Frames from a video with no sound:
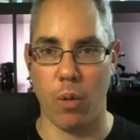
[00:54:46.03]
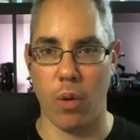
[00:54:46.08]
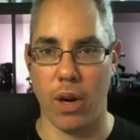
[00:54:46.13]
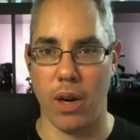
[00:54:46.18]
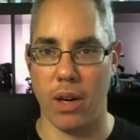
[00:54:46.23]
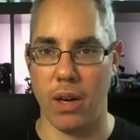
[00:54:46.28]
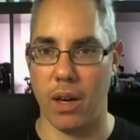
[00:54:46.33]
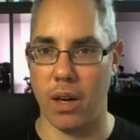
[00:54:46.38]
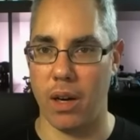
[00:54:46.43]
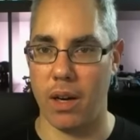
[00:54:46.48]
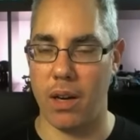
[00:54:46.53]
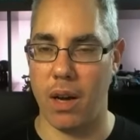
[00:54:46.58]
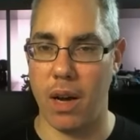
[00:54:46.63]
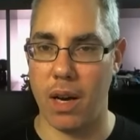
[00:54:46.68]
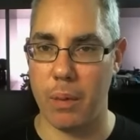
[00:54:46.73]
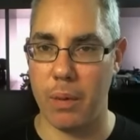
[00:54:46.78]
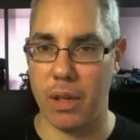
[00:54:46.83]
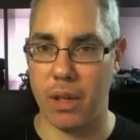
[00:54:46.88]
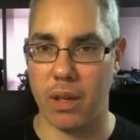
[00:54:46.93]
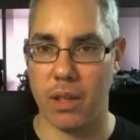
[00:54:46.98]
What are
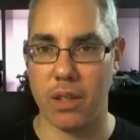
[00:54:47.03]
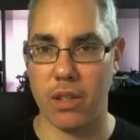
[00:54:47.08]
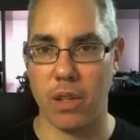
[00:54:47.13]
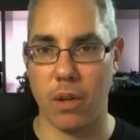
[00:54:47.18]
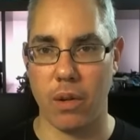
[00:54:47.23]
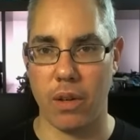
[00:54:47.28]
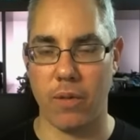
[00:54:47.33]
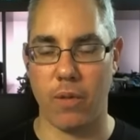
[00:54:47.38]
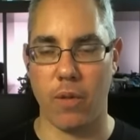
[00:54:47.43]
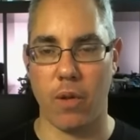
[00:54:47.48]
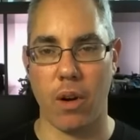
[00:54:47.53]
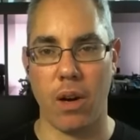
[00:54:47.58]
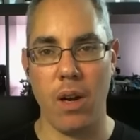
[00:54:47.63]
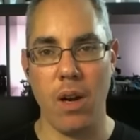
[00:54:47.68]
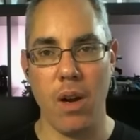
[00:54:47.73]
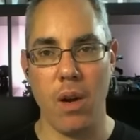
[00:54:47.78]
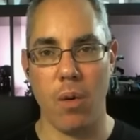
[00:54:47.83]
economy cars going for?